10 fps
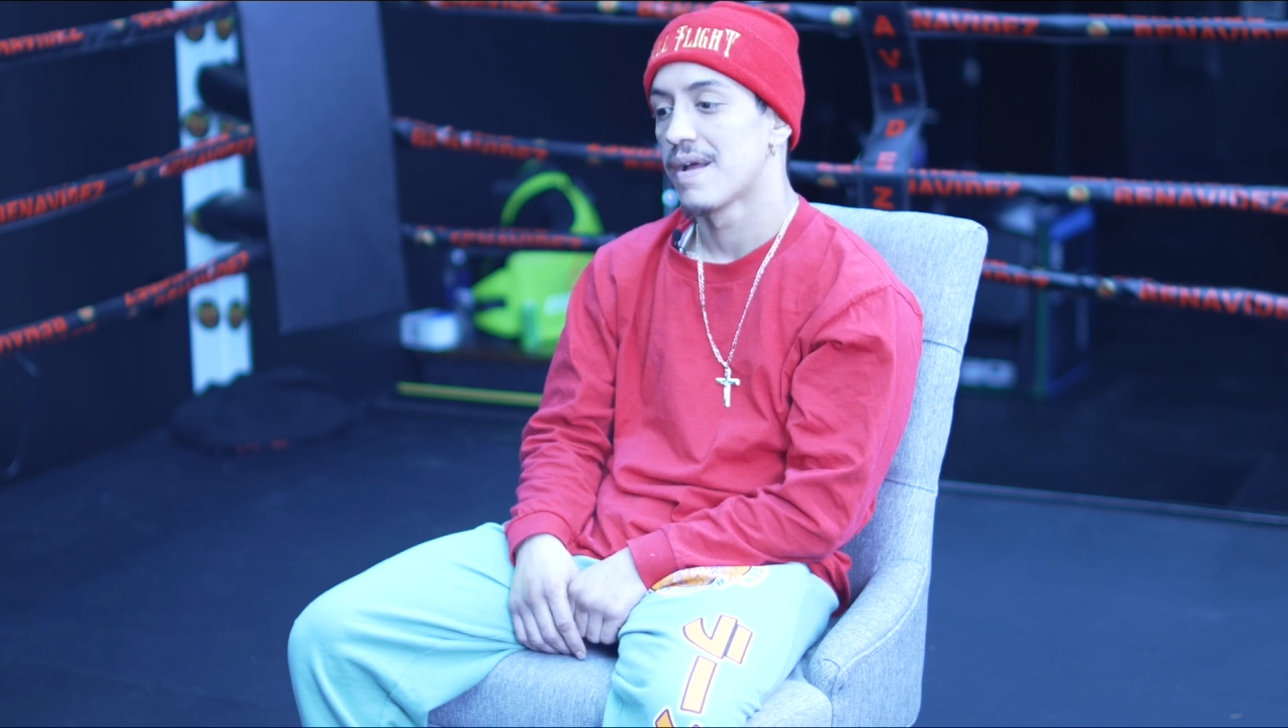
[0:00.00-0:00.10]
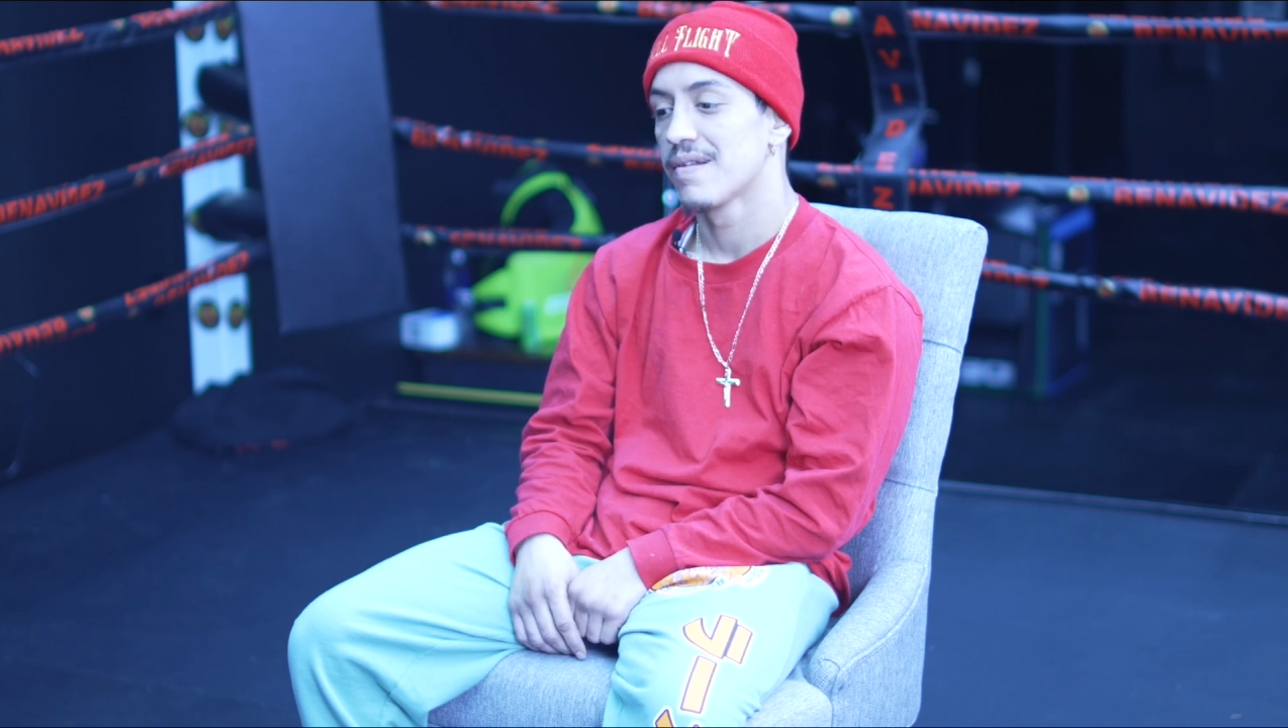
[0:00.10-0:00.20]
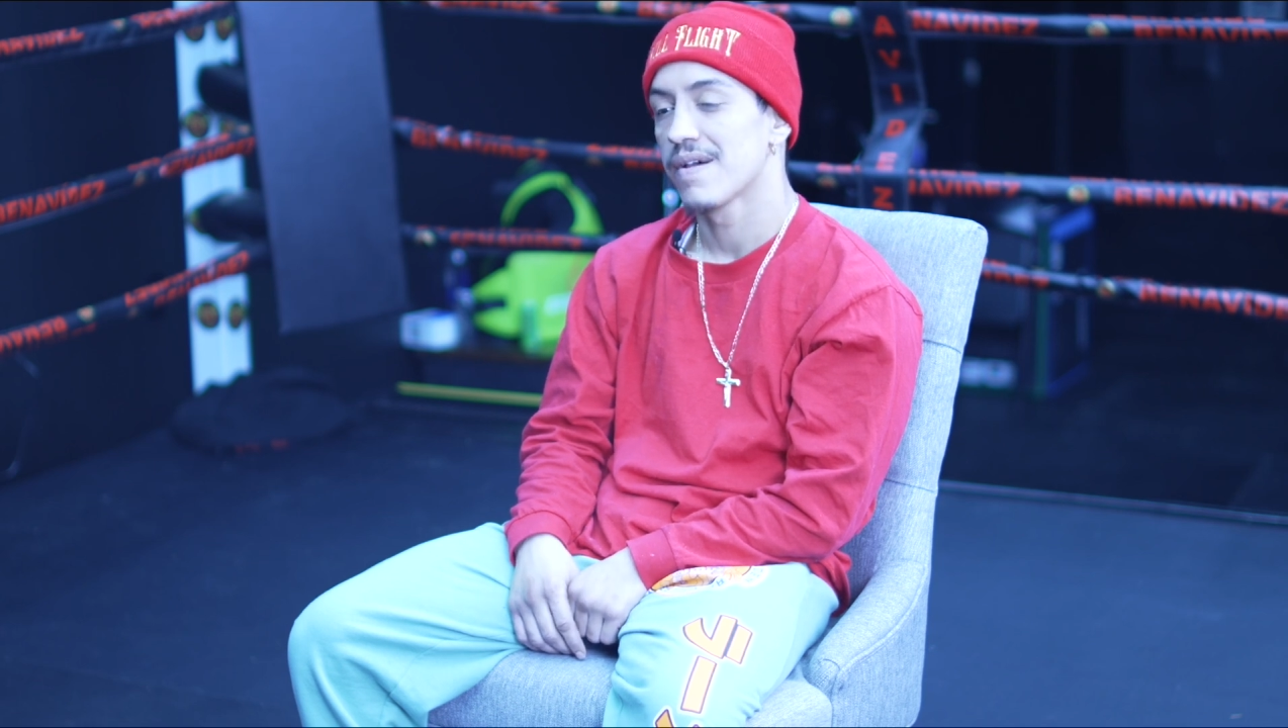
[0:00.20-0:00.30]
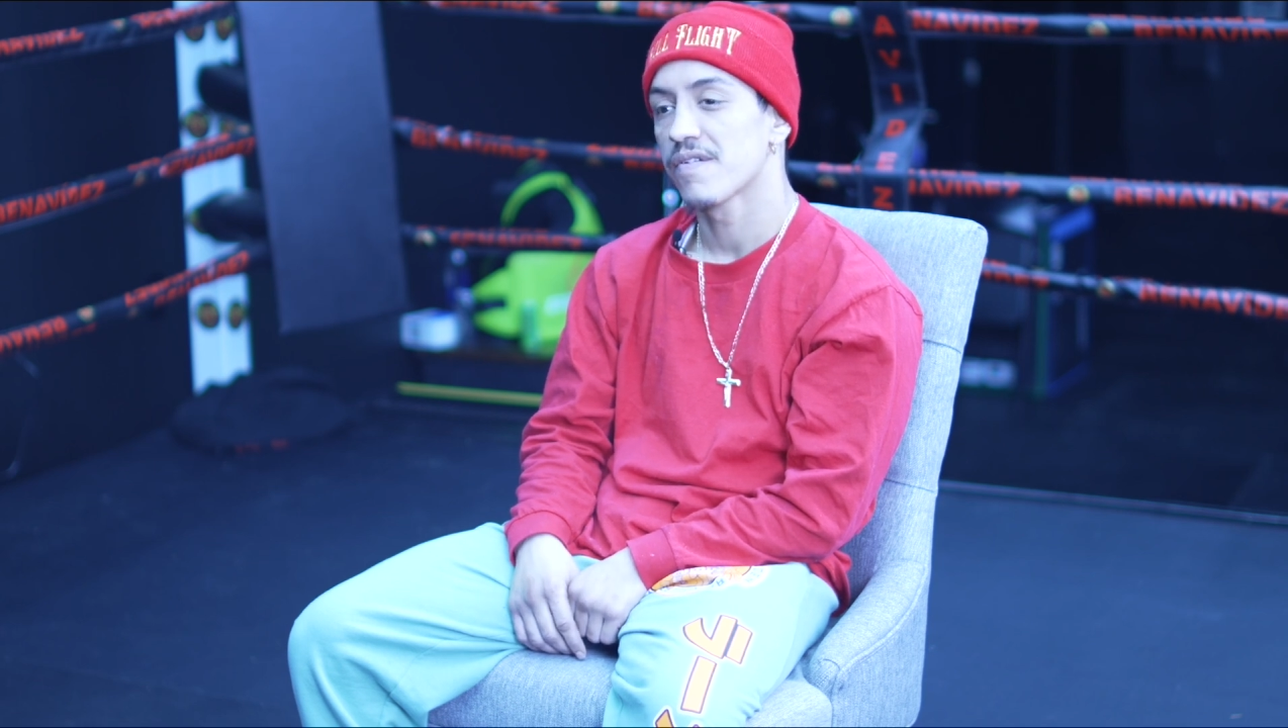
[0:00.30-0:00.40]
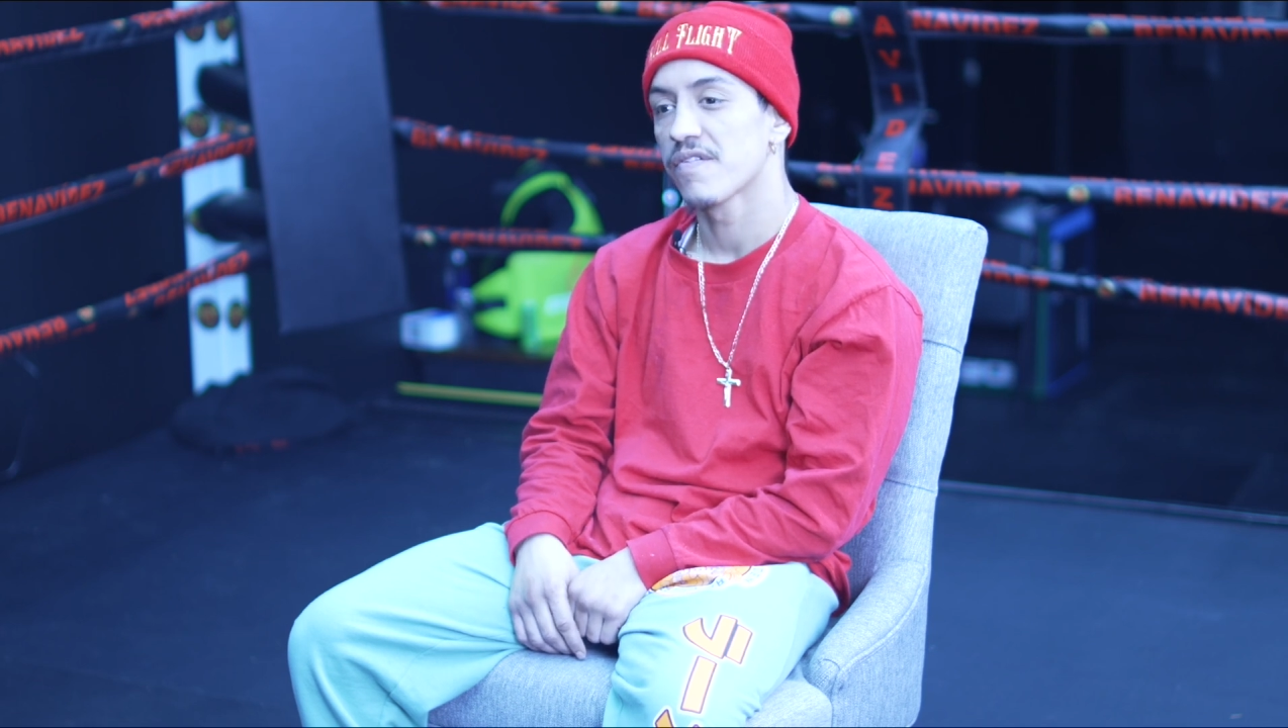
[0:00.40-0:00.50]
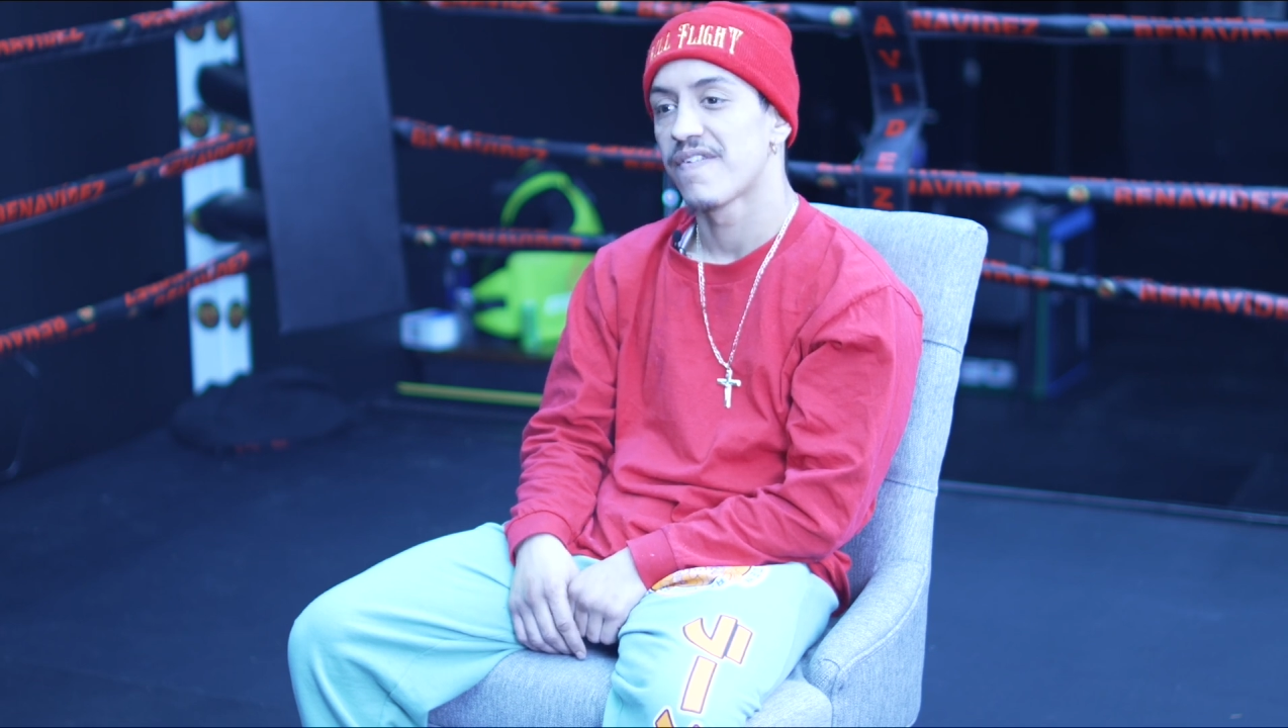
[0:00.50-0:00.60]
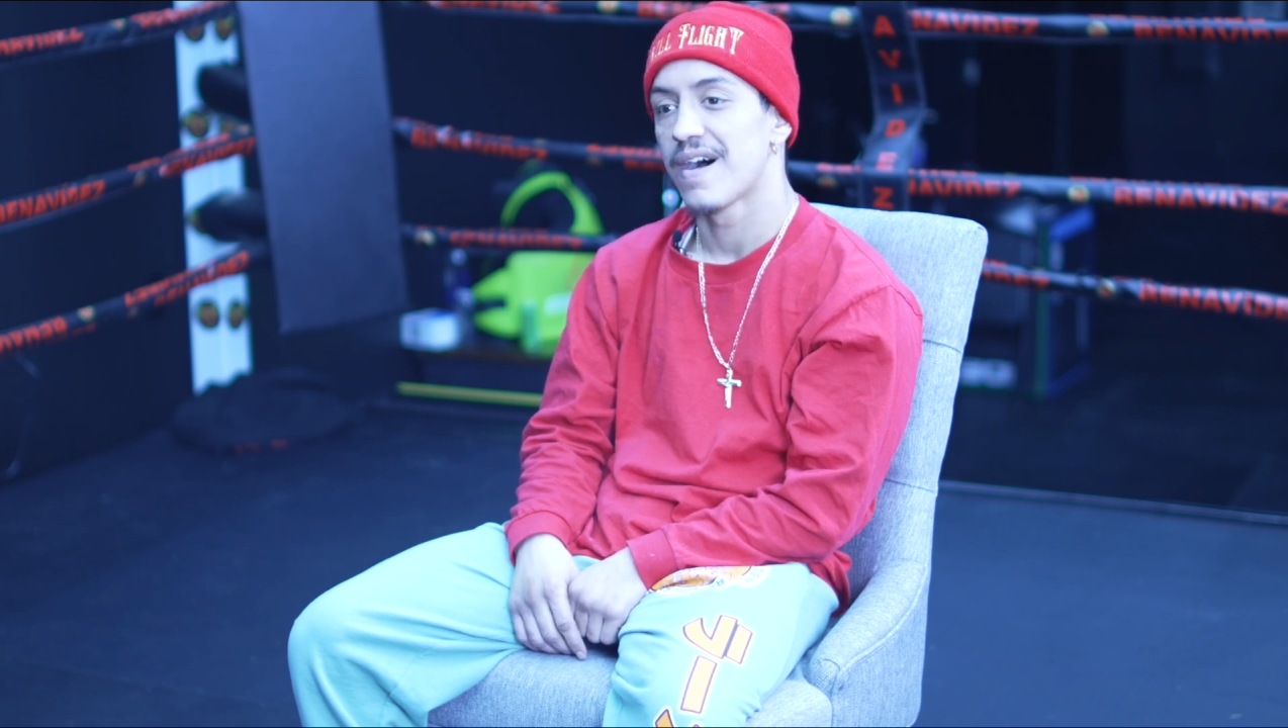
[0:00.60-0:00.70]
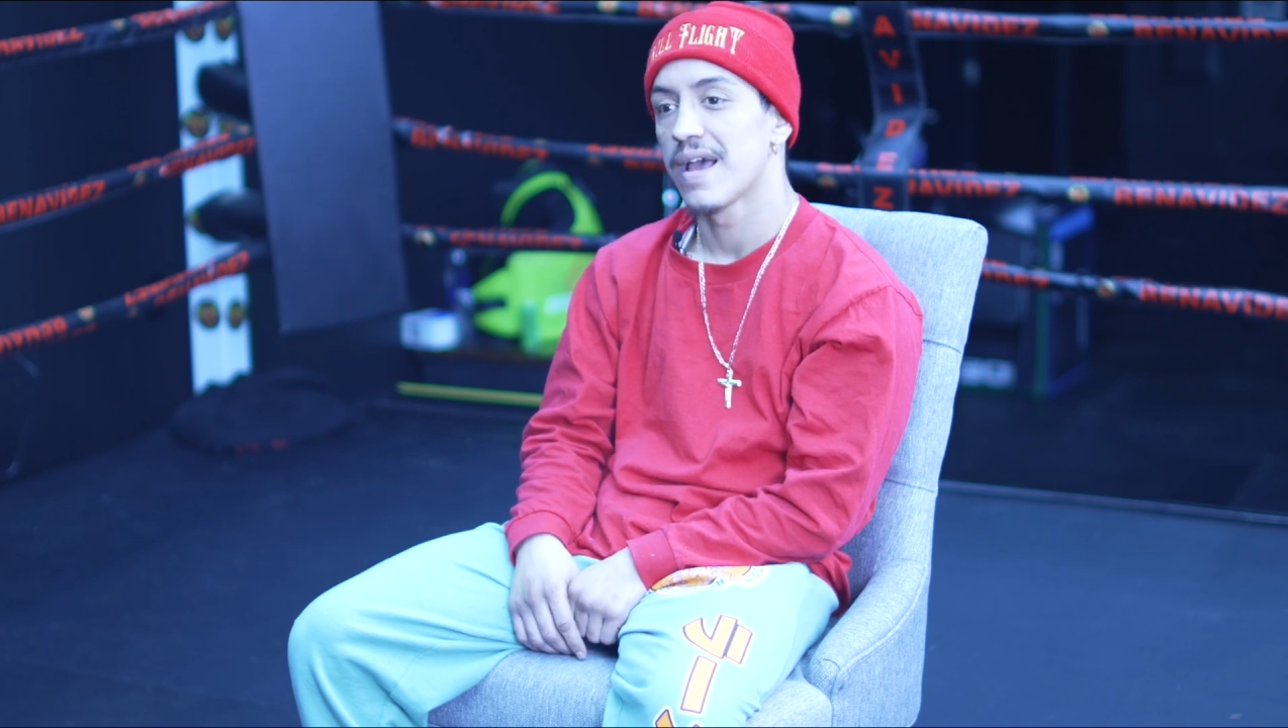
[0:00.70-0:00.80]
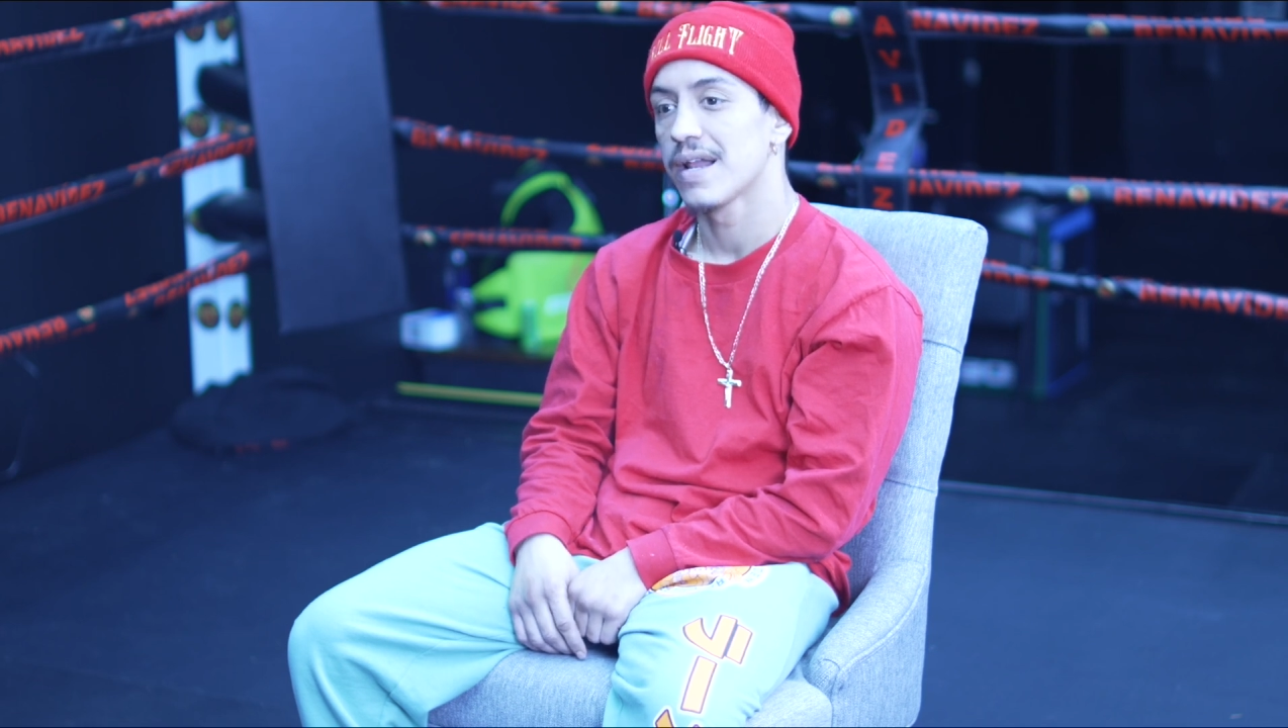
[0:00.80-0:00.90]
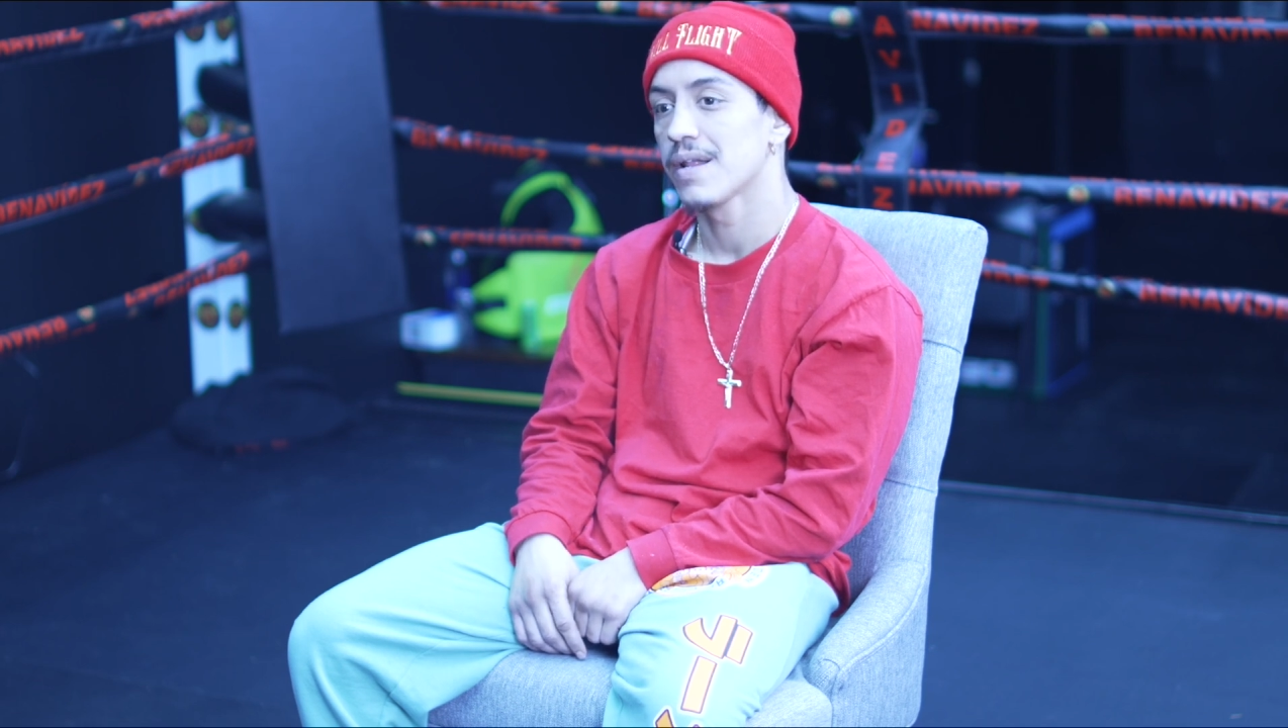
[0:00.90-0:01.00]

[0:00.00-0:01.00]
I never fought